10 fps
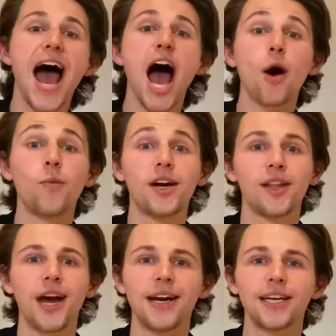and we're
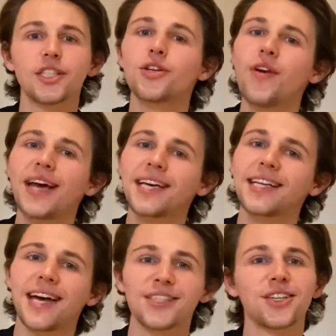learning to
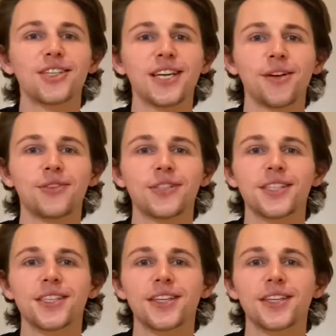recognise our sounds.